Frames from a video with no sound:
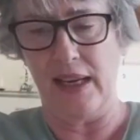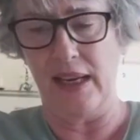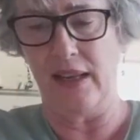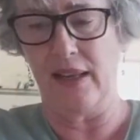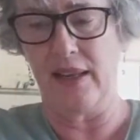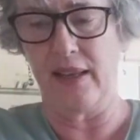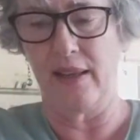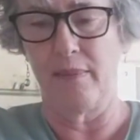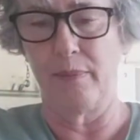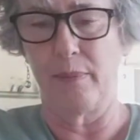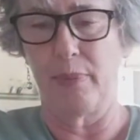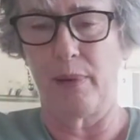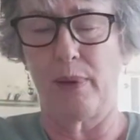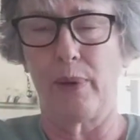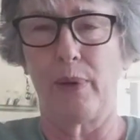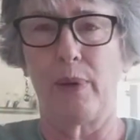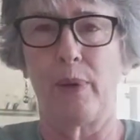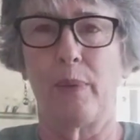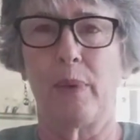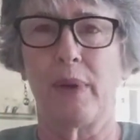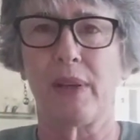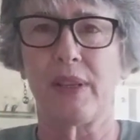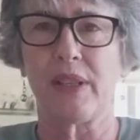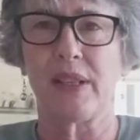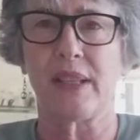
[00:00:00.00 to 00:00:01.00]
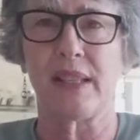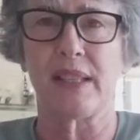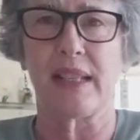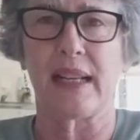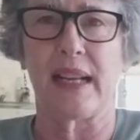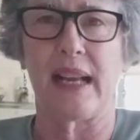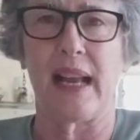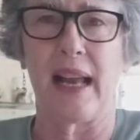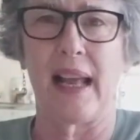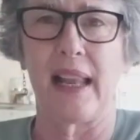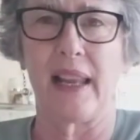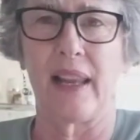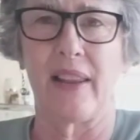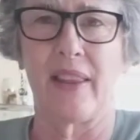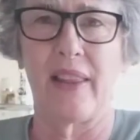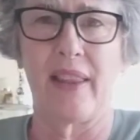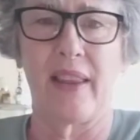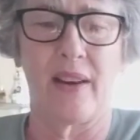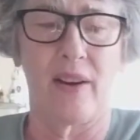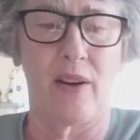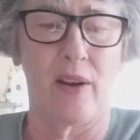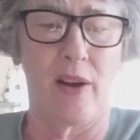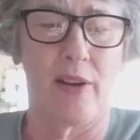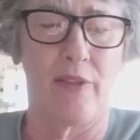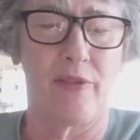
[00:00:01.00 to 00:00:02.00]
Ethan Blue, which is the colour
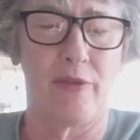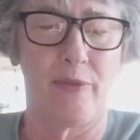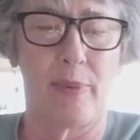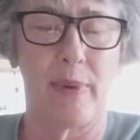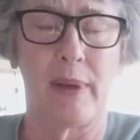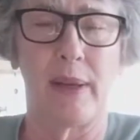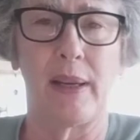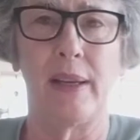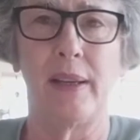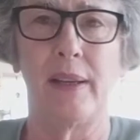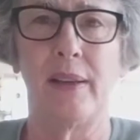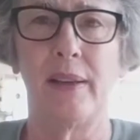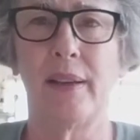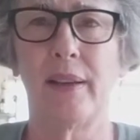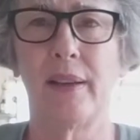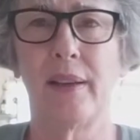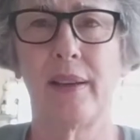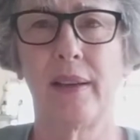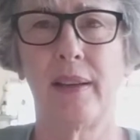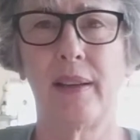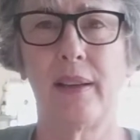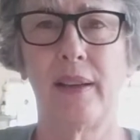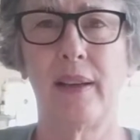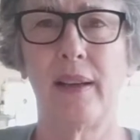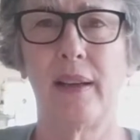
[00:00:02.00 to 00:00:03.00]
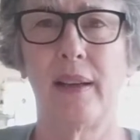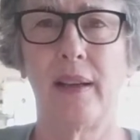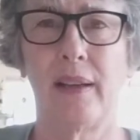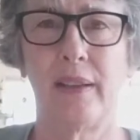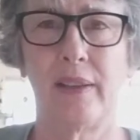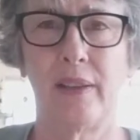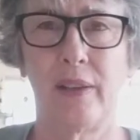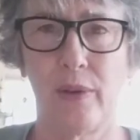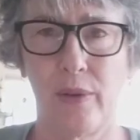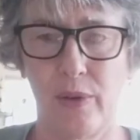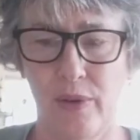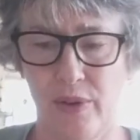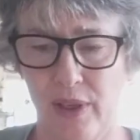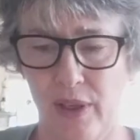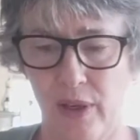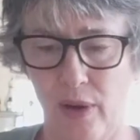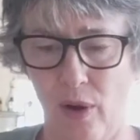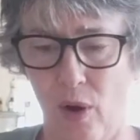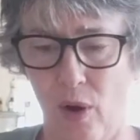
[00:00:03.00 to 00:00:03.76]
that I've been using